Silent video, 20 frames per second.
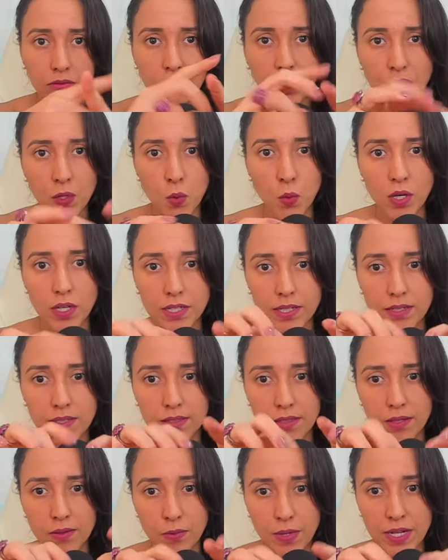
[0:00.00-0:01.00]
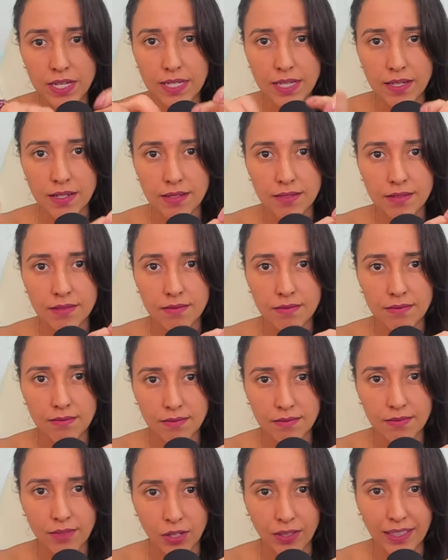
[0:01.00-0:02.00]
not the word, the written,
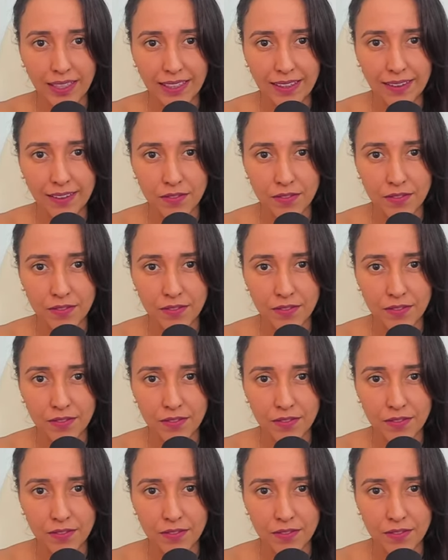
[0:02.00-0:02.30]
okay?